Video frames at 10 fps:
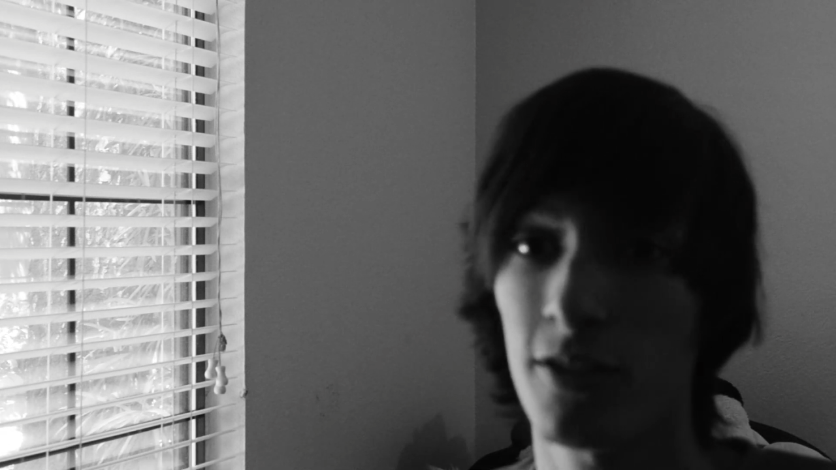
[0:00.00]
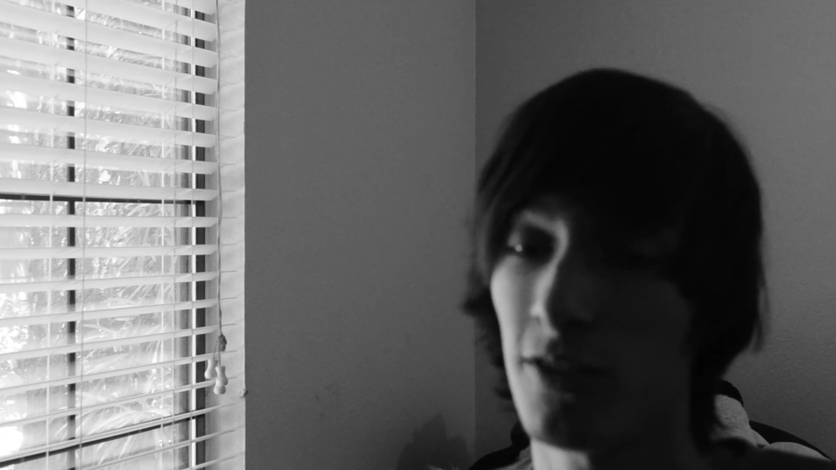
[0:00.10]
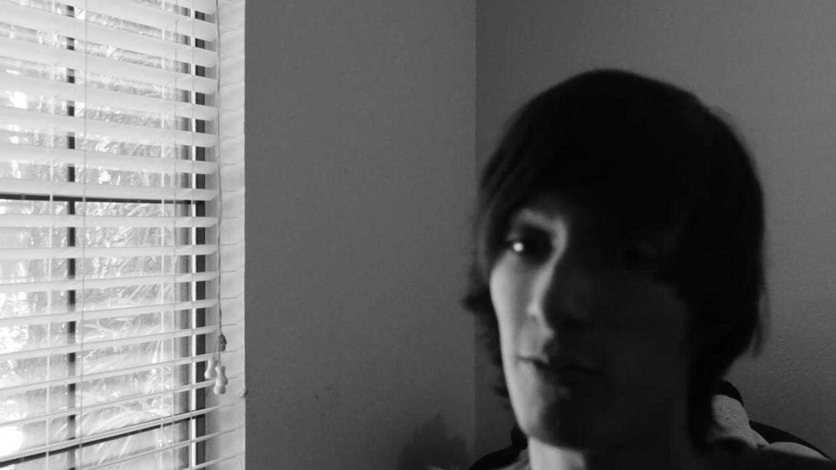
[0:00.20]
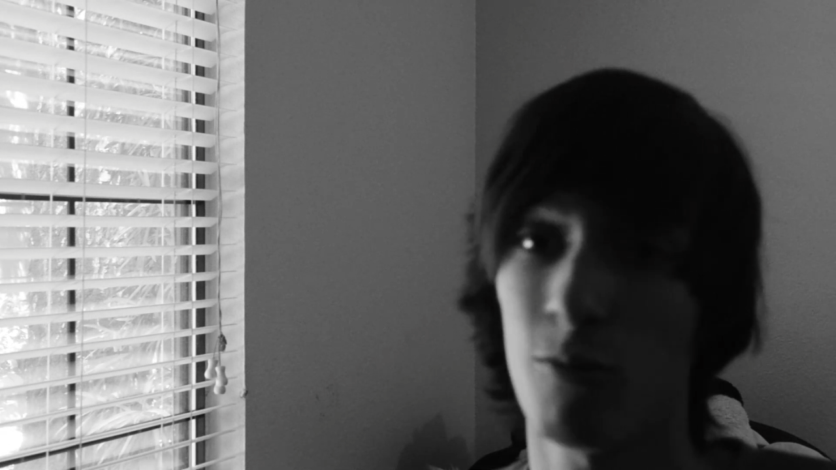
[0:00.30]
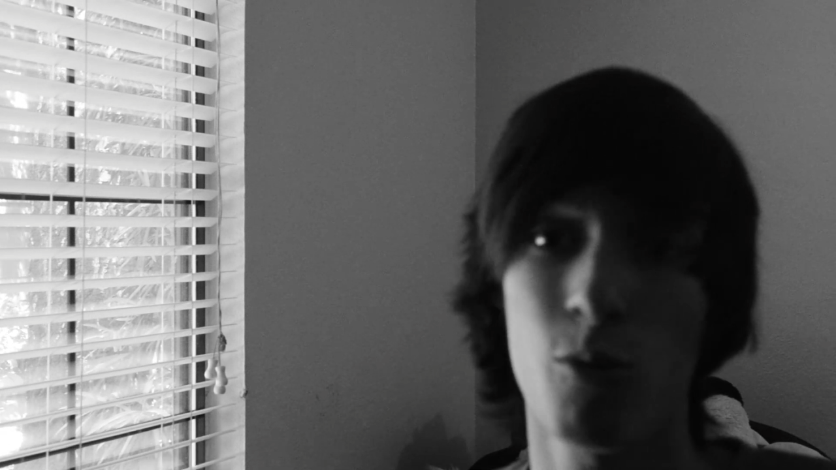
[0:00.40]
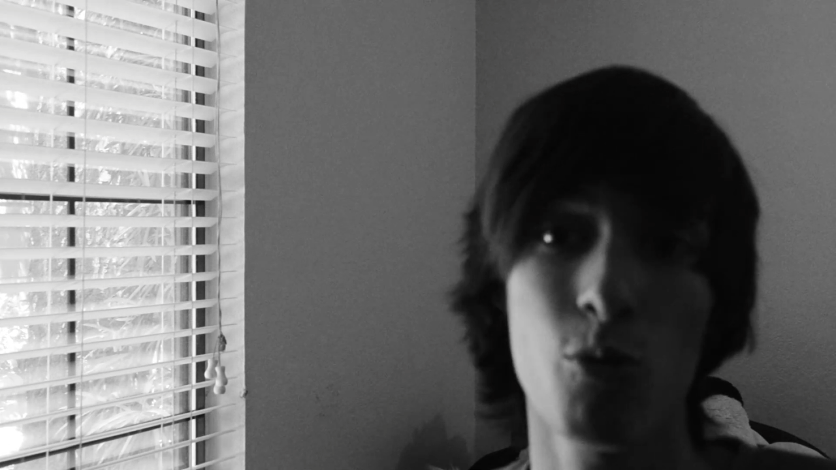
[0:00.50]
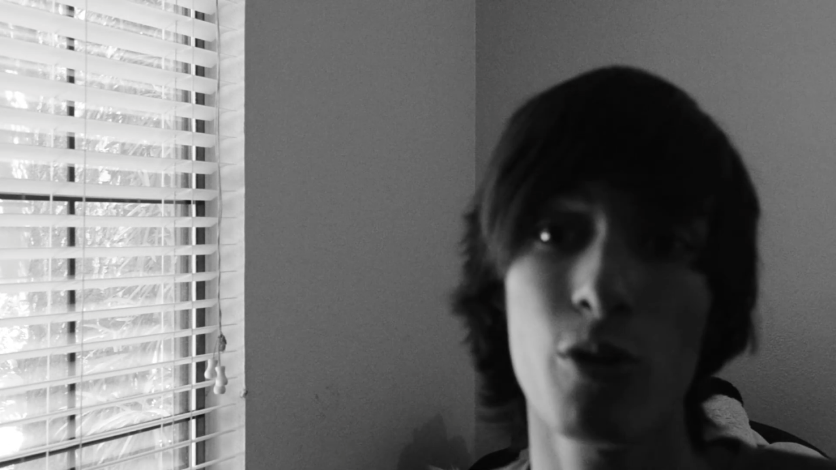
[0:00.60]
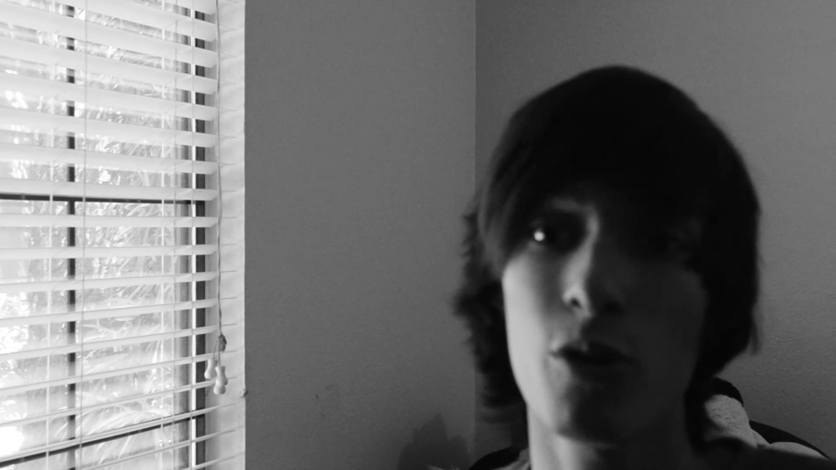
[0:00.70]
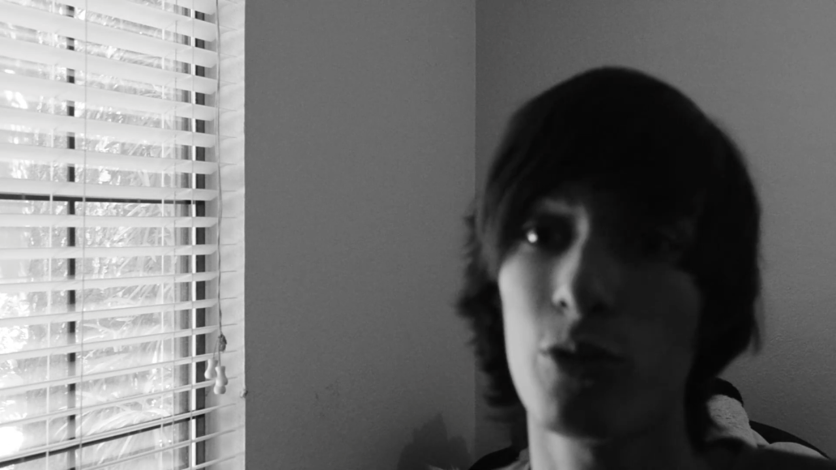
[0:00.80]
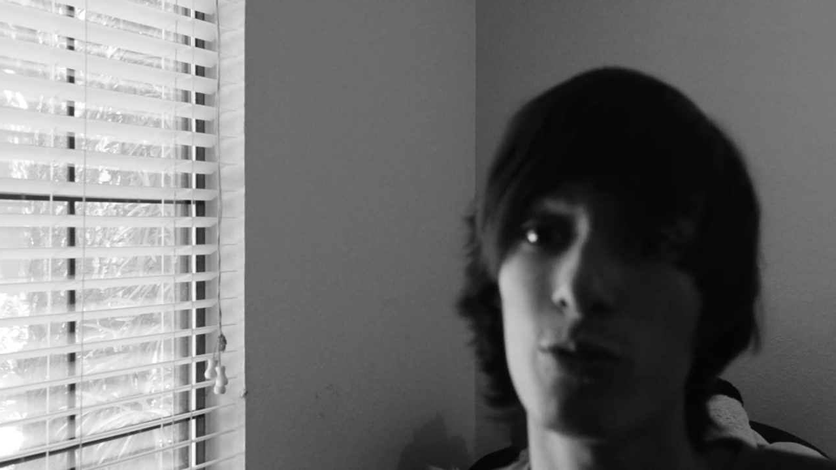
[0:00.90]
because who
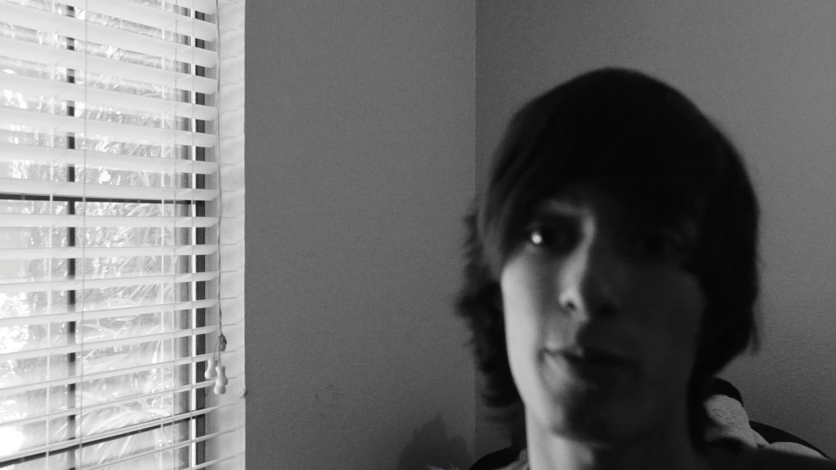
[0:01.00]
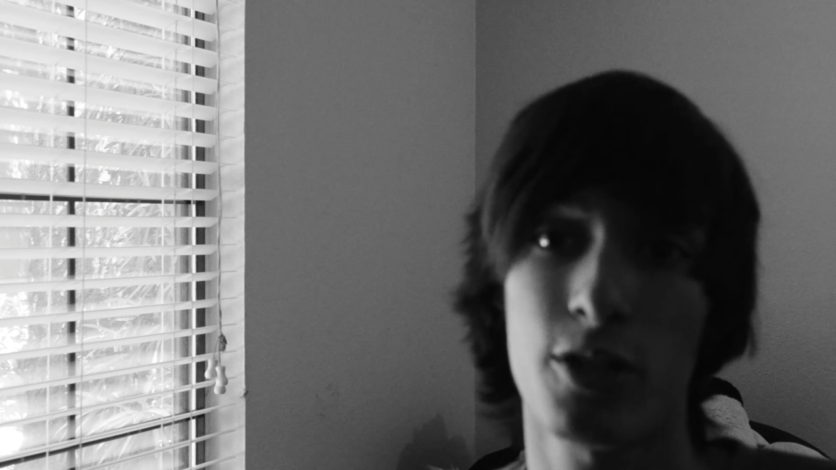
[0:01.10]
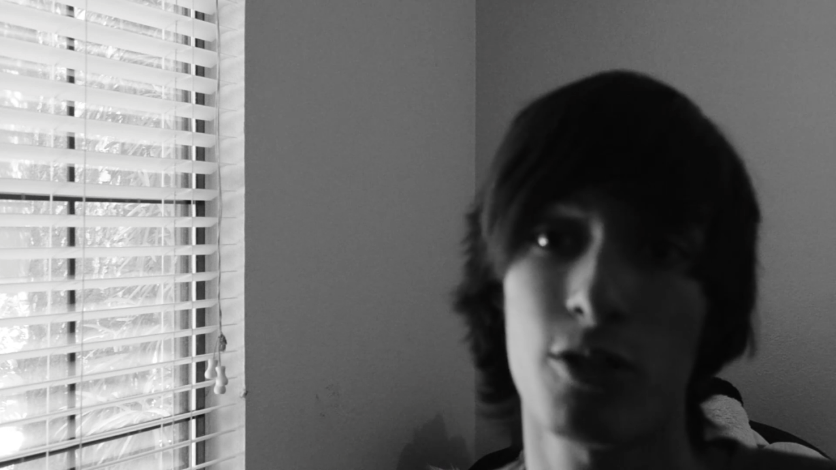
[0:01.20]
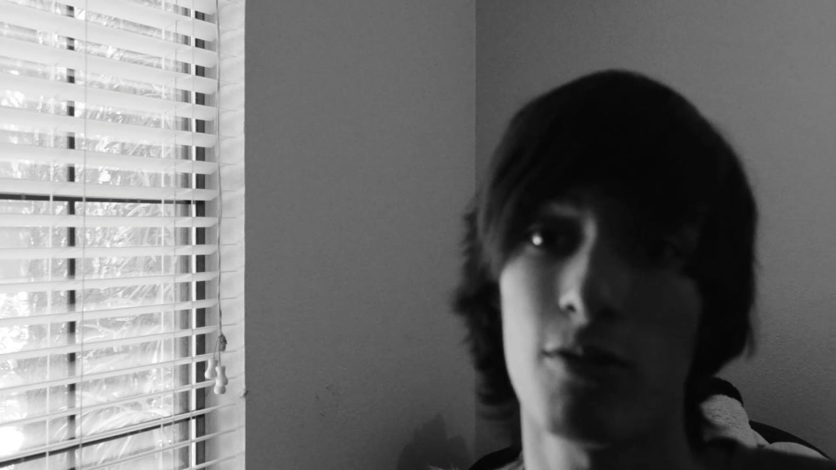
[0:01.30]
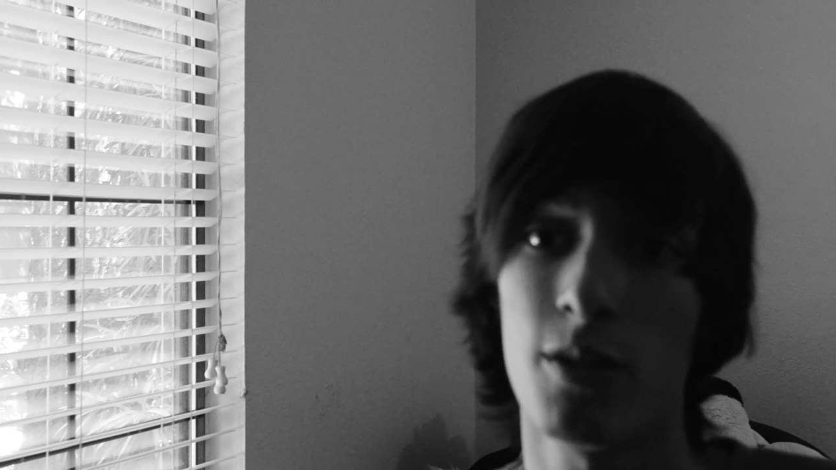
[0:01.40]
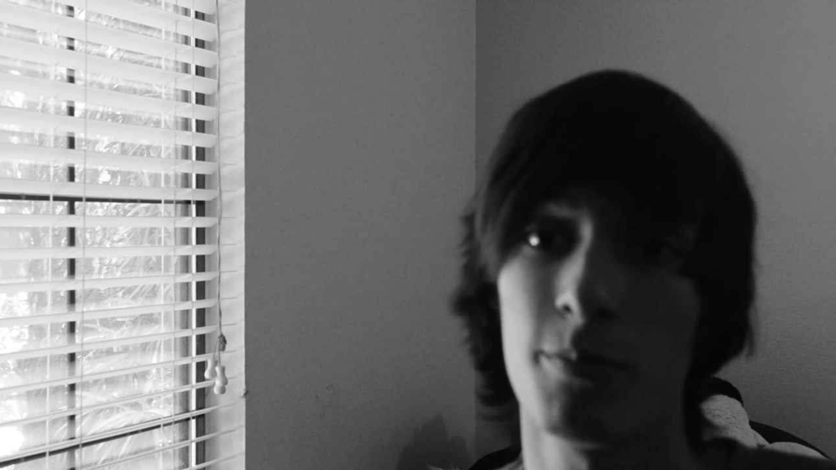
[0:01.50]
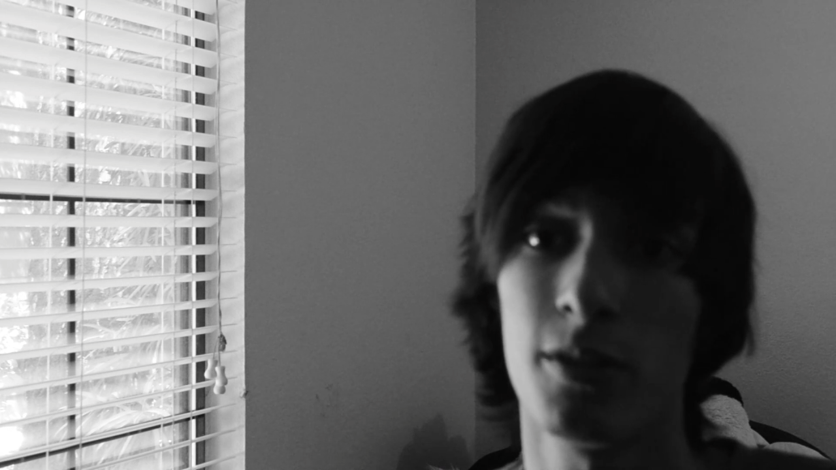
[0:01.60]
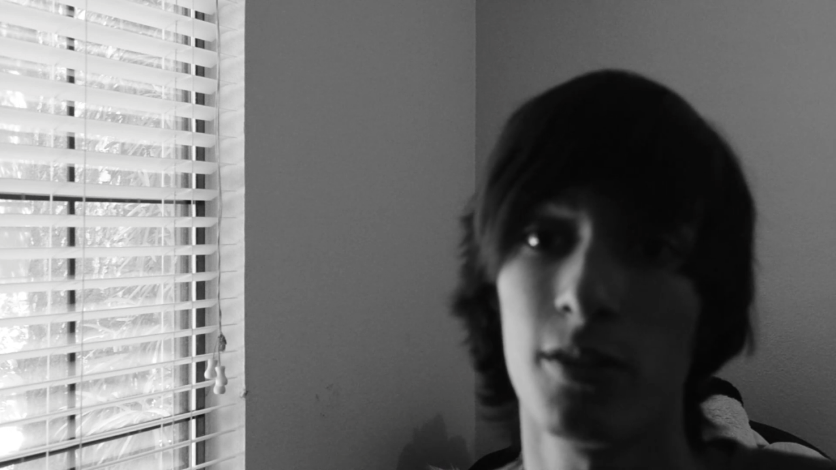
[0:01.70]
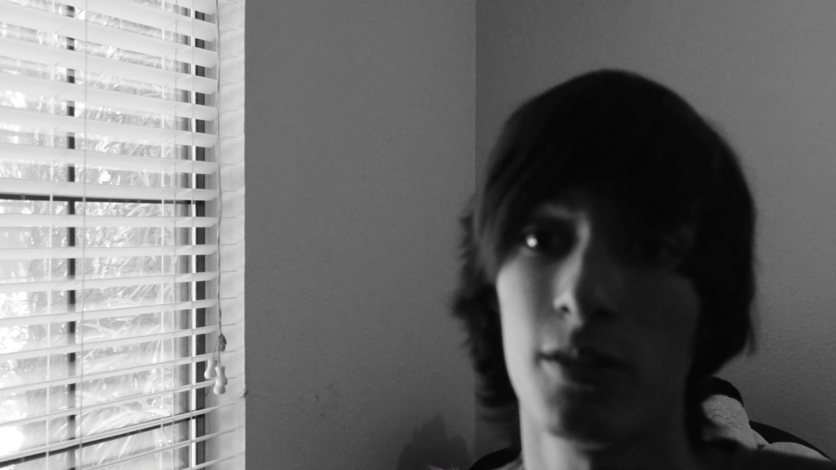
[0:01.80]
knows who might show up.